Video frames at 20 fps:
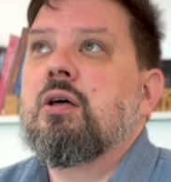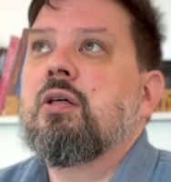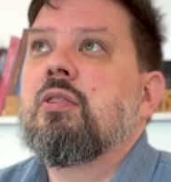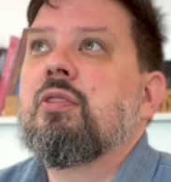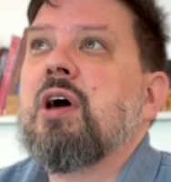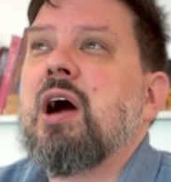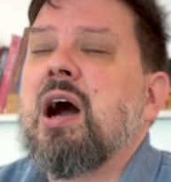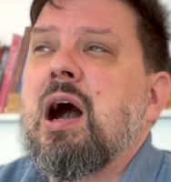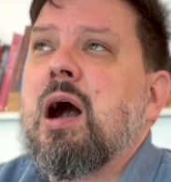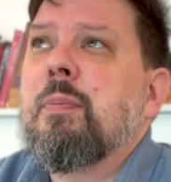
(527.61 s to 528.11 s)

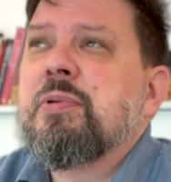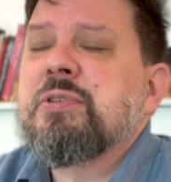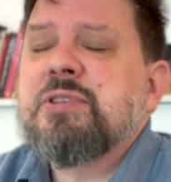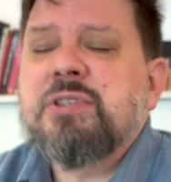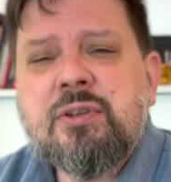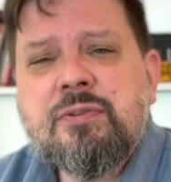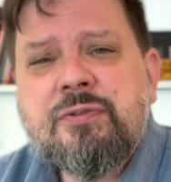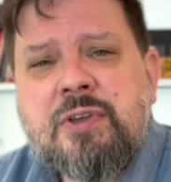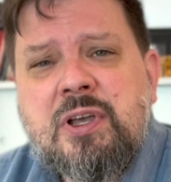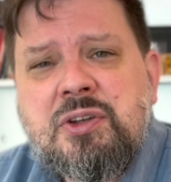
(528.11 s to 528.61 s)

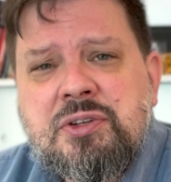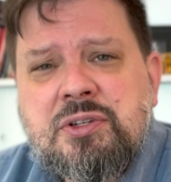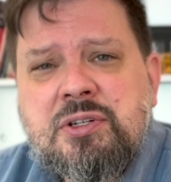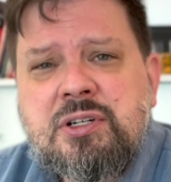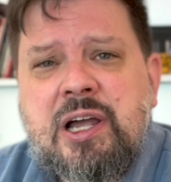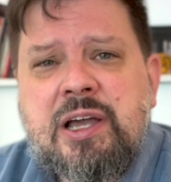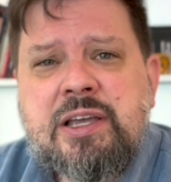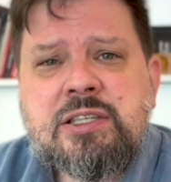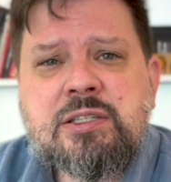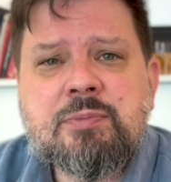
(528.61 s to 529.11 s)
opposite of
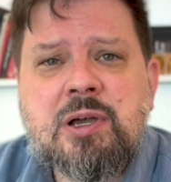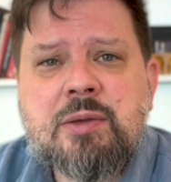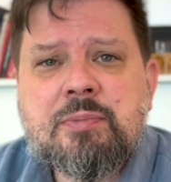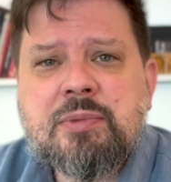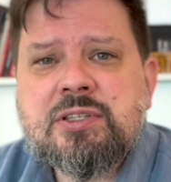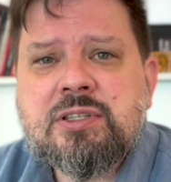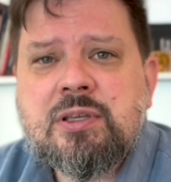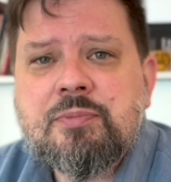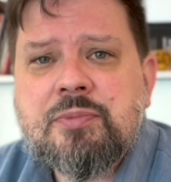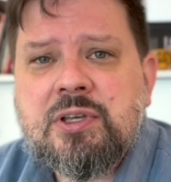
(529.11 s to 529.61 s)
Feldenkrais might
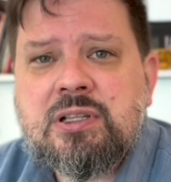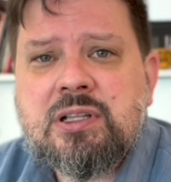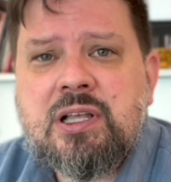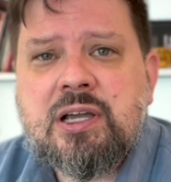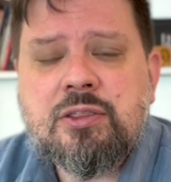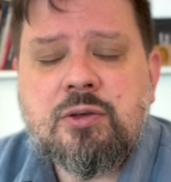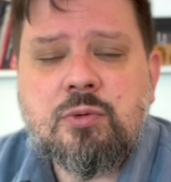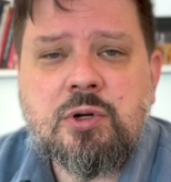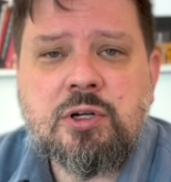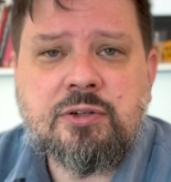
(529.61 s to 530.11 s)
be something
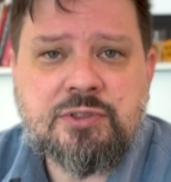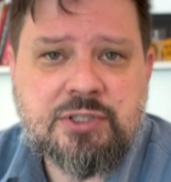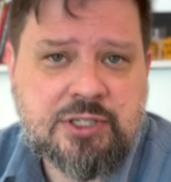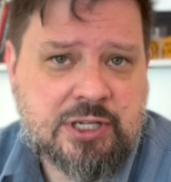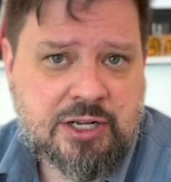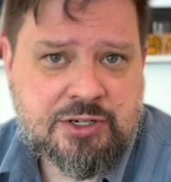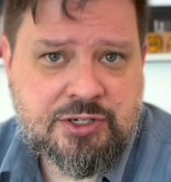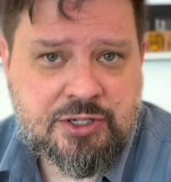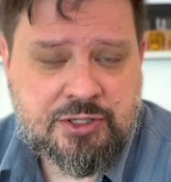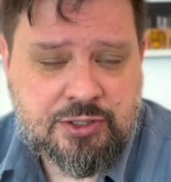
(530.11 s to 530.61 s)
like the work of
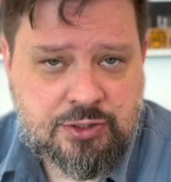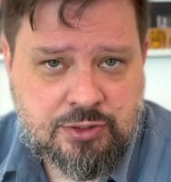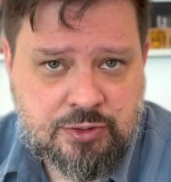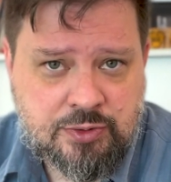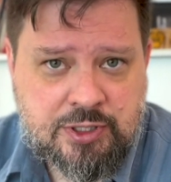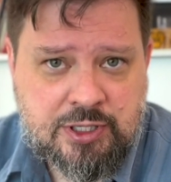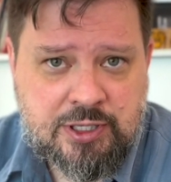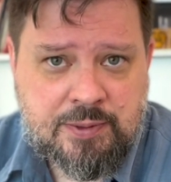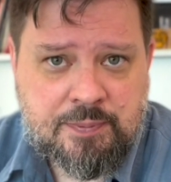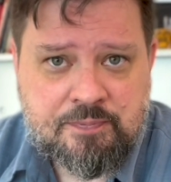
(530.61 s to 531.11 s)
Tadashi
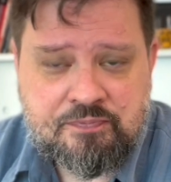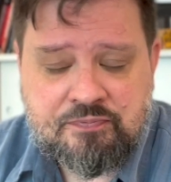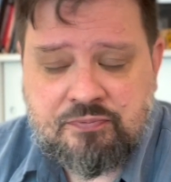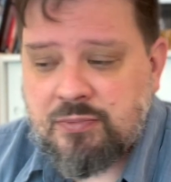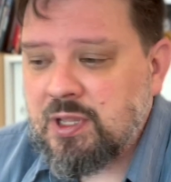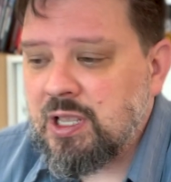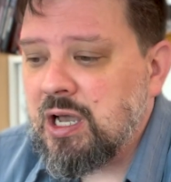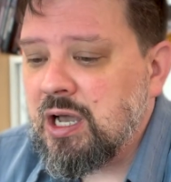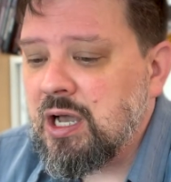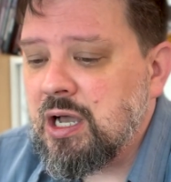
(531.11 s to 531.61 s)
Suzuki.
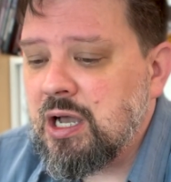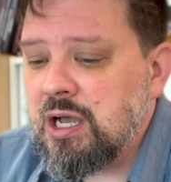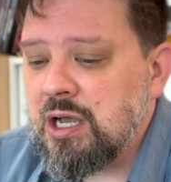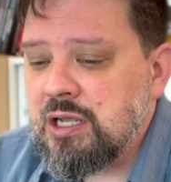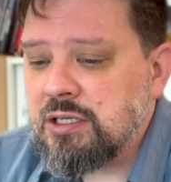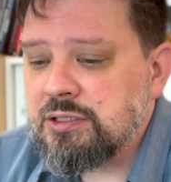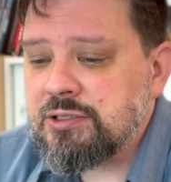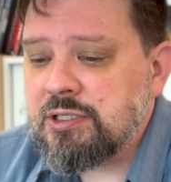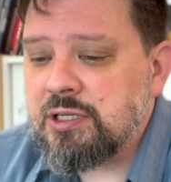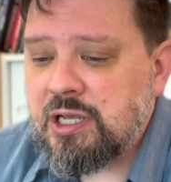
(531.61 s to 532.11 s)

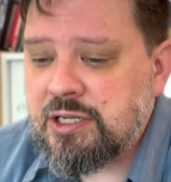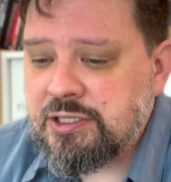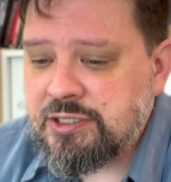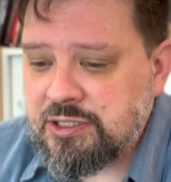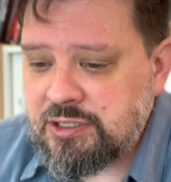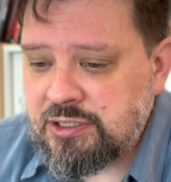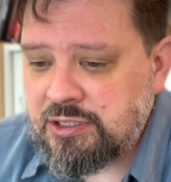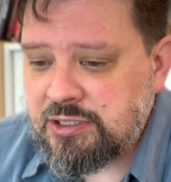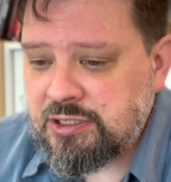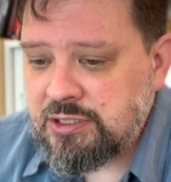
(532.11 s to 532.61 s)

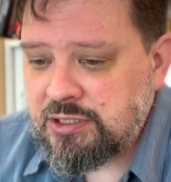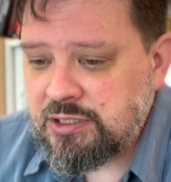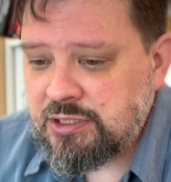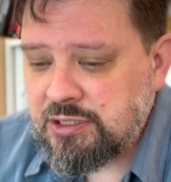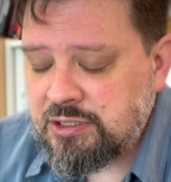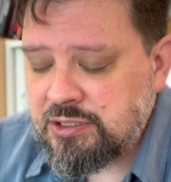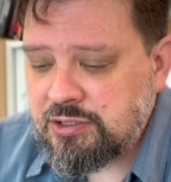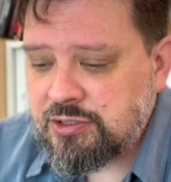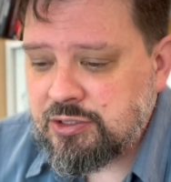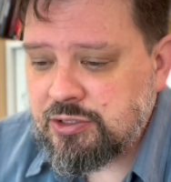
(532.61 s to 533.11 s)

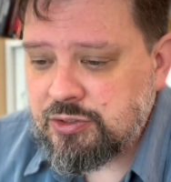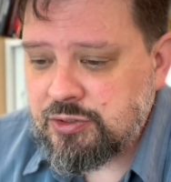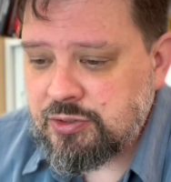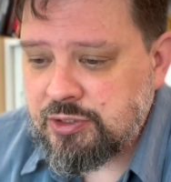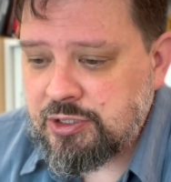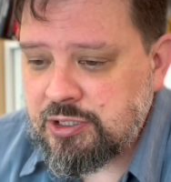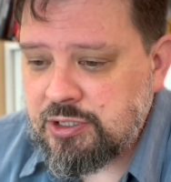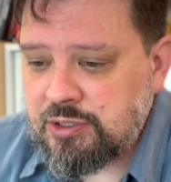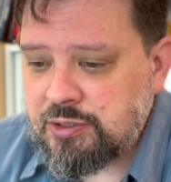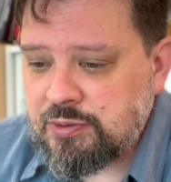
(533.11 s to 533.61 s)
Tadashi
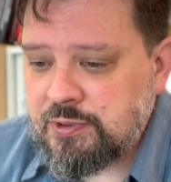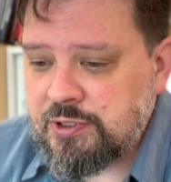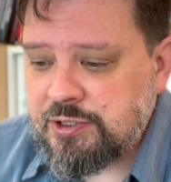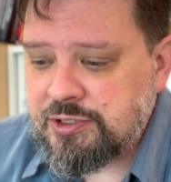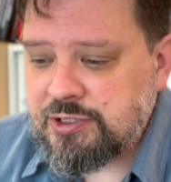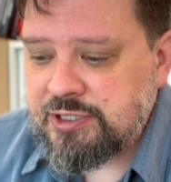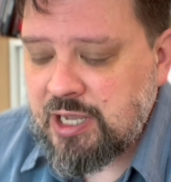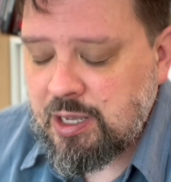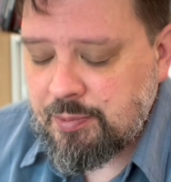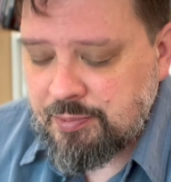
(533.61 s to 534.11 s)
Suzuki was
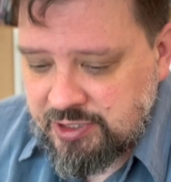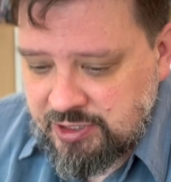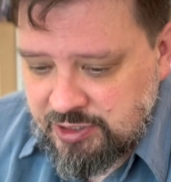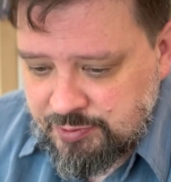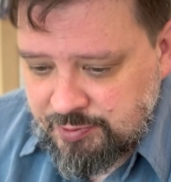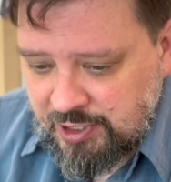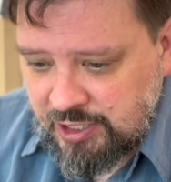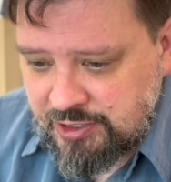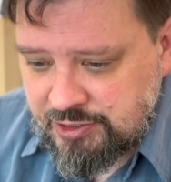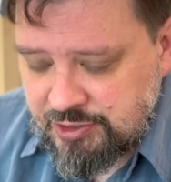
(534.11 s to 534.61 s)
a Japanese
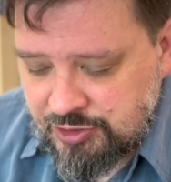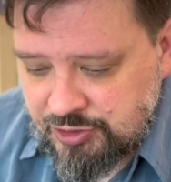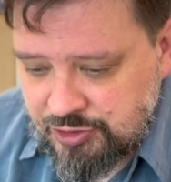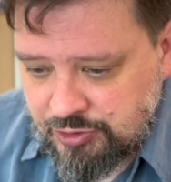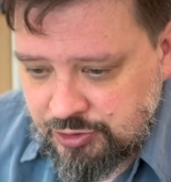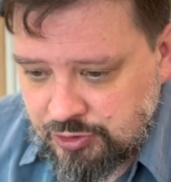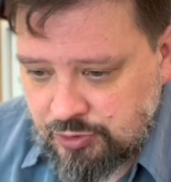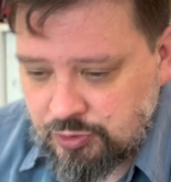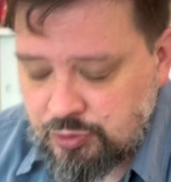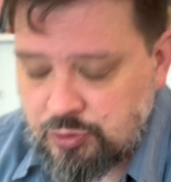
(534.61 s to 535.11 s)

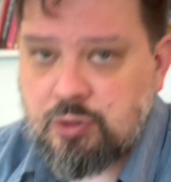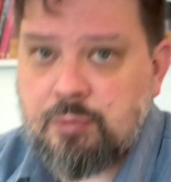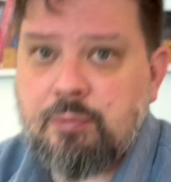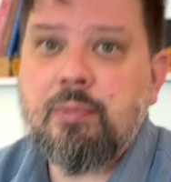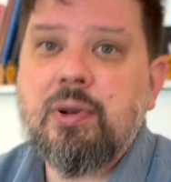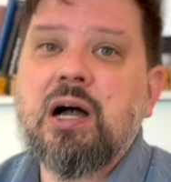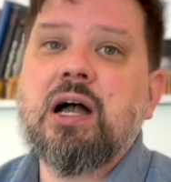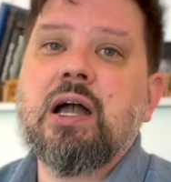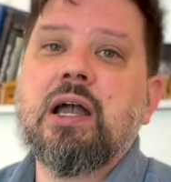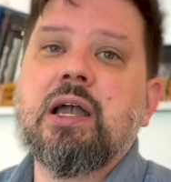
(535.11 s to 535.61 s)
practitioner who
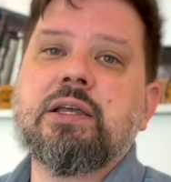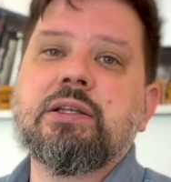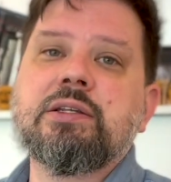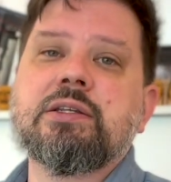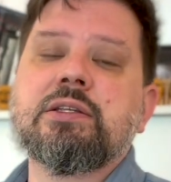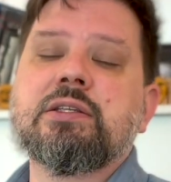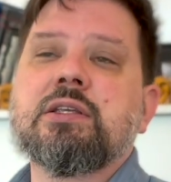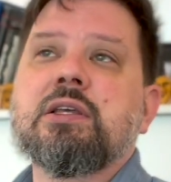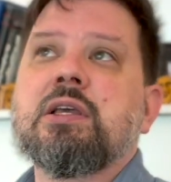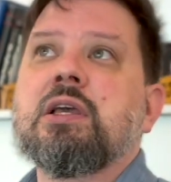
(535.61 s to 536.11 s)

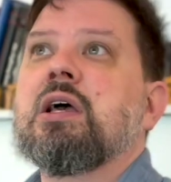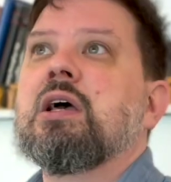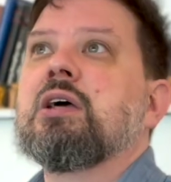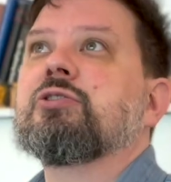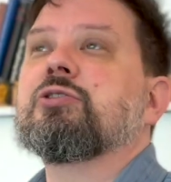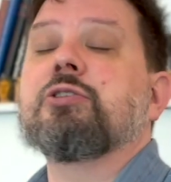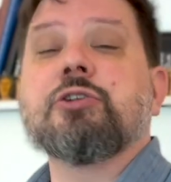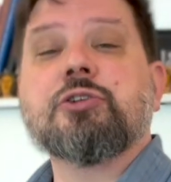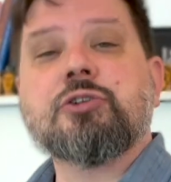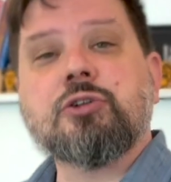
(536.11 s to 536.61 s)
combined
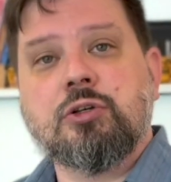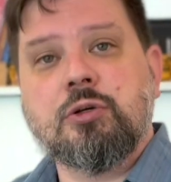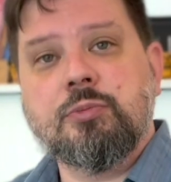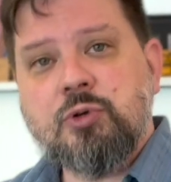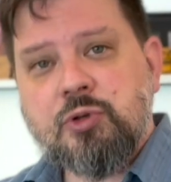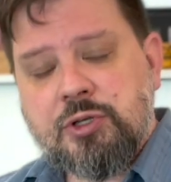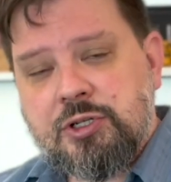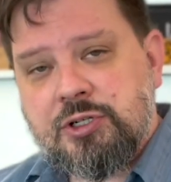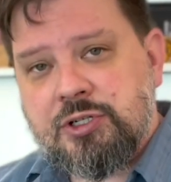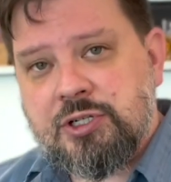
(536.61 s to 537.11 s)
traditional
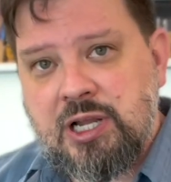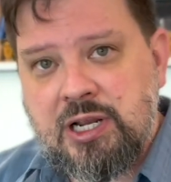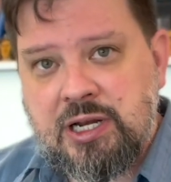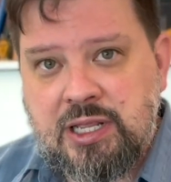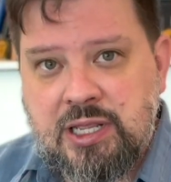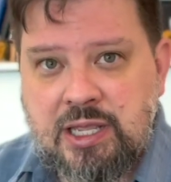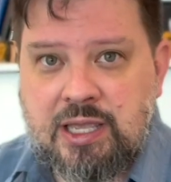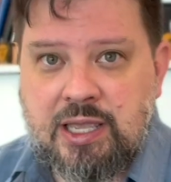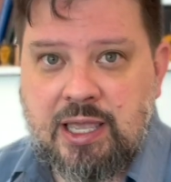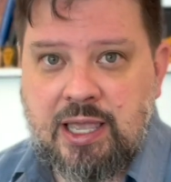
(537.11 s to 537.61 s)
kabuki
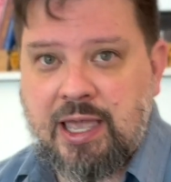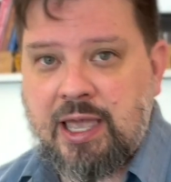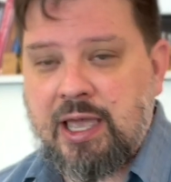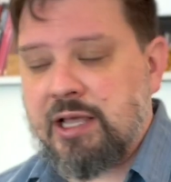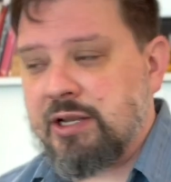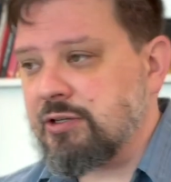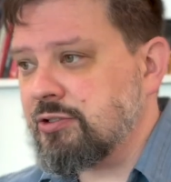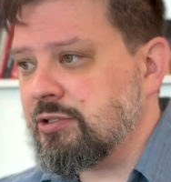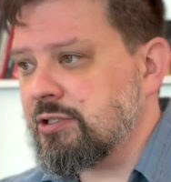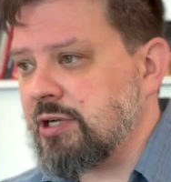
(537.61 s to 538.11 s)
training
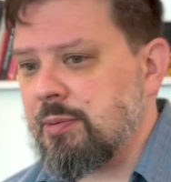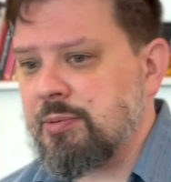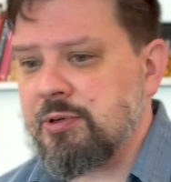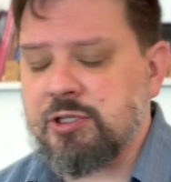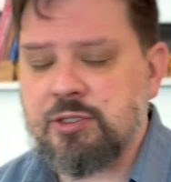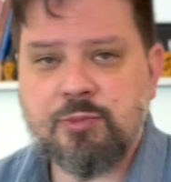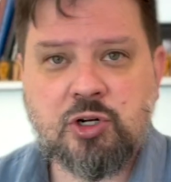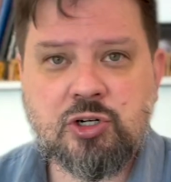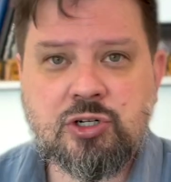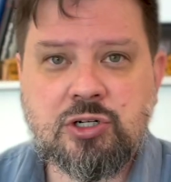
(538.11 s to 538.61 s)
and
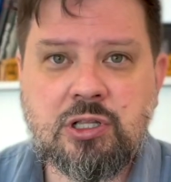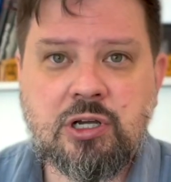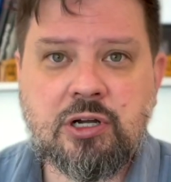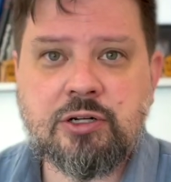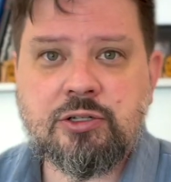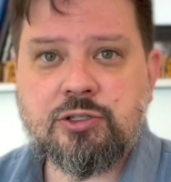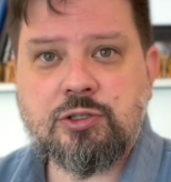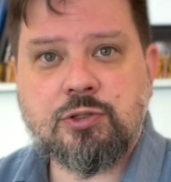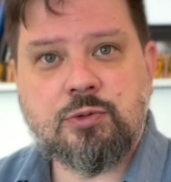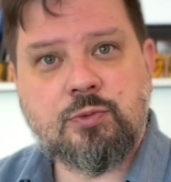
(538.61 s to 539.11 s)
Japanese martial
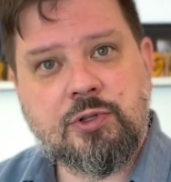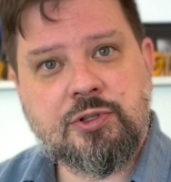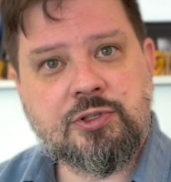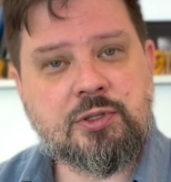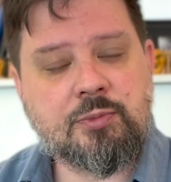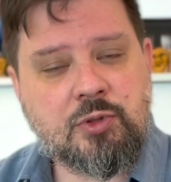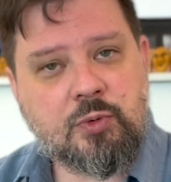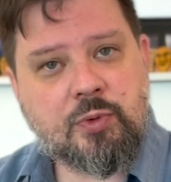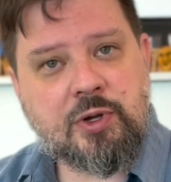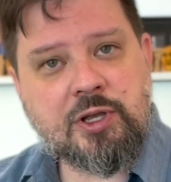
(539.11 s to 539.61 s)
arts with
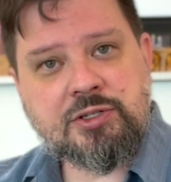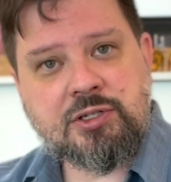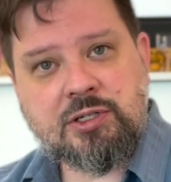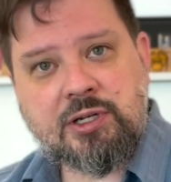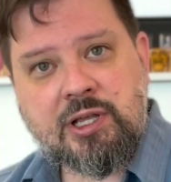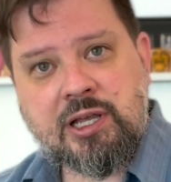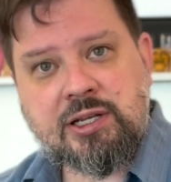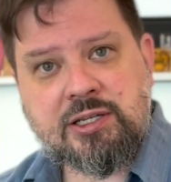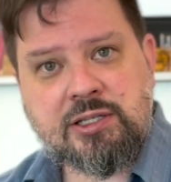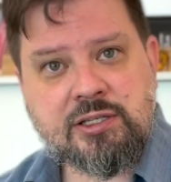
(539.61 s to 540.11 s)
some of the
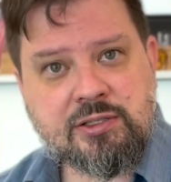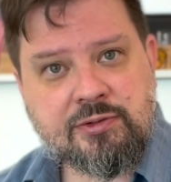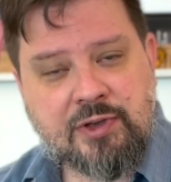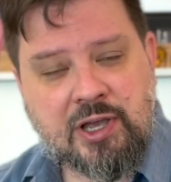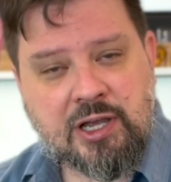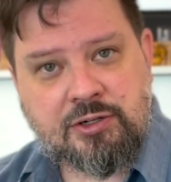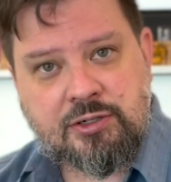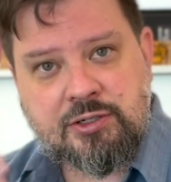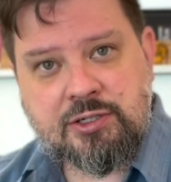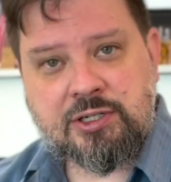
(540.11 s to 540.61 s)
Western ideas of
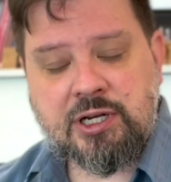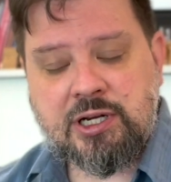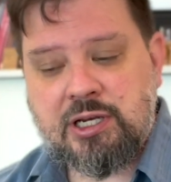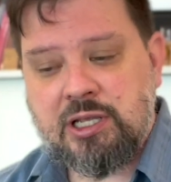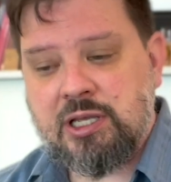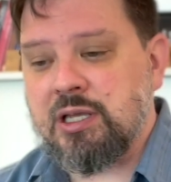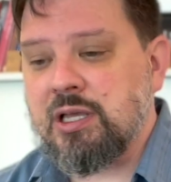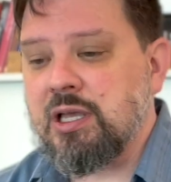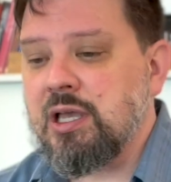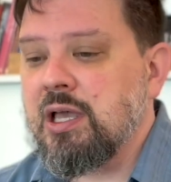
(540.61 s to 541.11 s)
actor
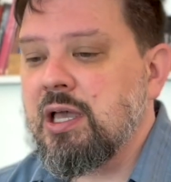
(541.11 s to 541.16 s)
training.